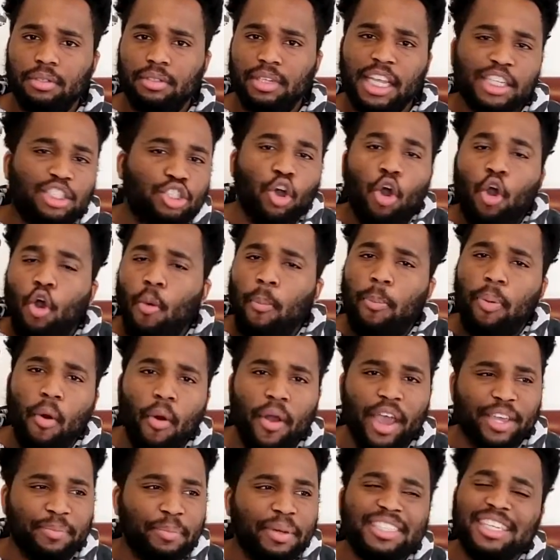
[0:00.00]
That's the whole
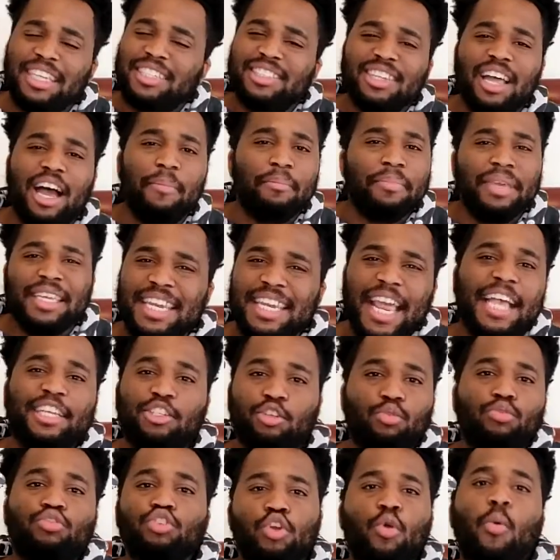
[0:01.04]
point, but does not
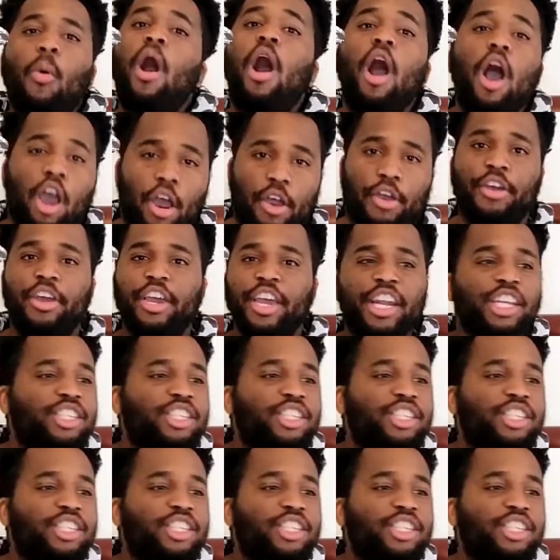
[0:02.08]
that's who you are.